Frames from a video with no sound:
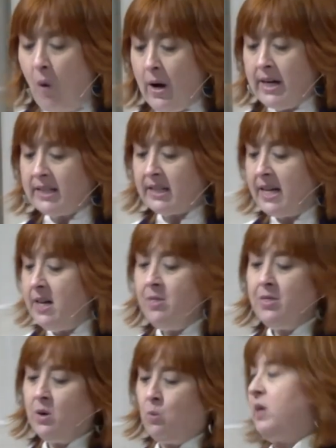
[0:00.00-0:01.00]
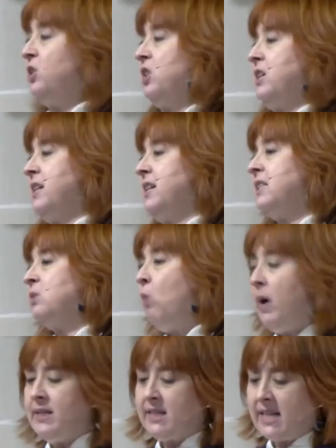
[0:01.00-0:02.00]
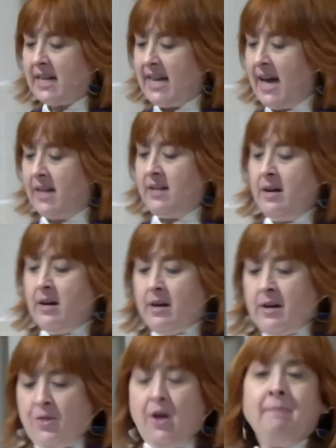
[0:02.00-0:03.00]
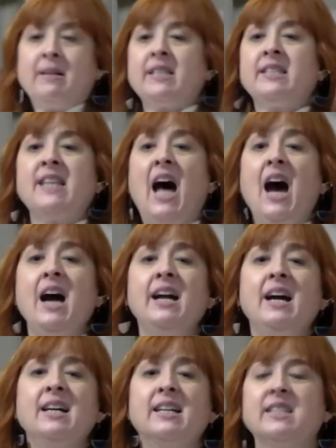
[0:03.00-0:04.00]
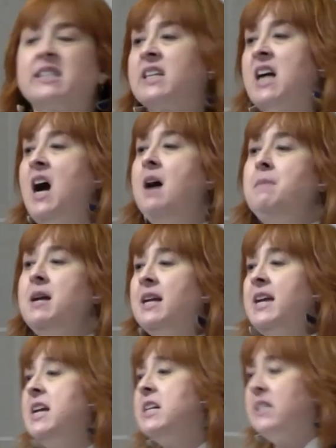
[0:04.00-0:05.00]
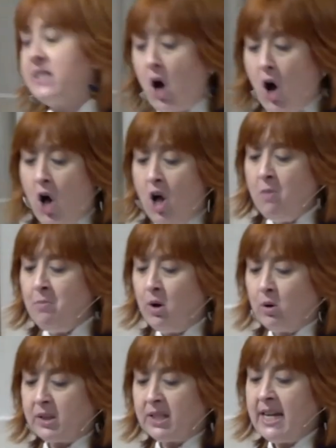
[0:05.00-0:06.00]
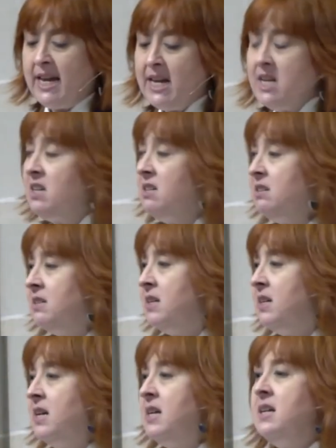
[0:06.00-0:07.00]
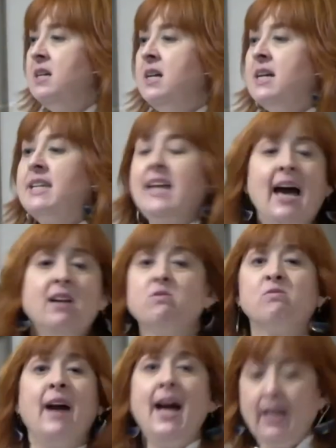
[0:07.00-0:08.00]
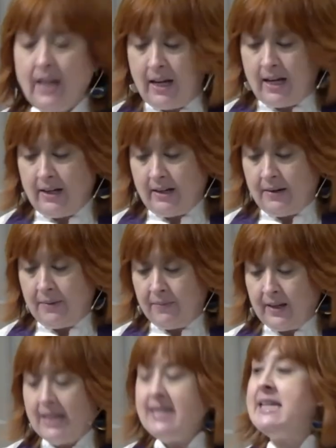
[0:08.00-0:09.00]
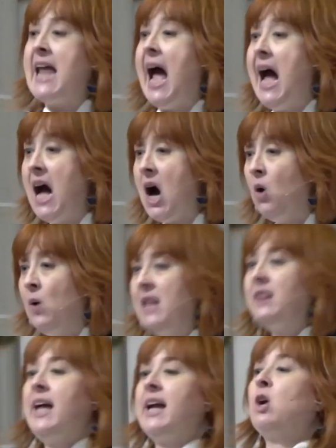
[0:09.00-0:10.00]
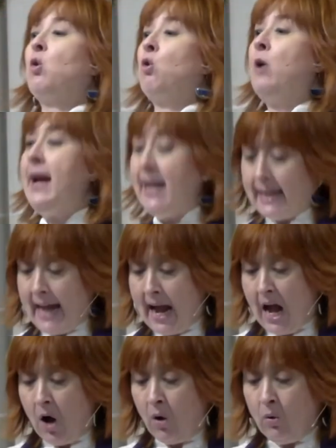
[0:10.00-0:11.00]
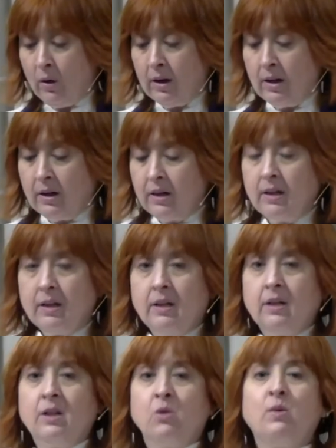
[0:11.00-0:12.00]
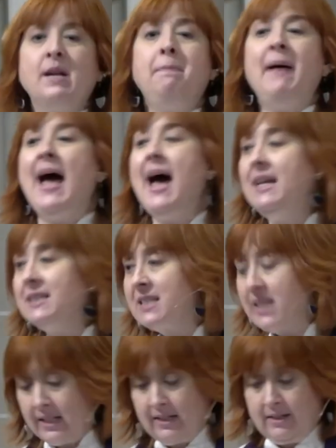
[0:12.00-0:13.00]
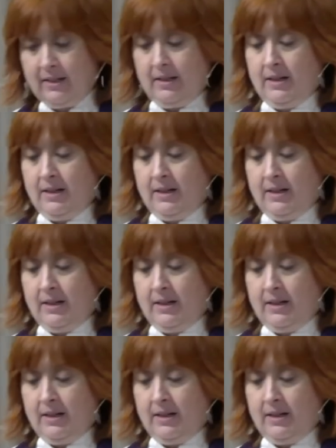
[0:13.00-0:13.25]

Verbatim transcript: a voice in the wilderness once again The Messiah is coming, he is almost here. Get ready now, like right now. Repent,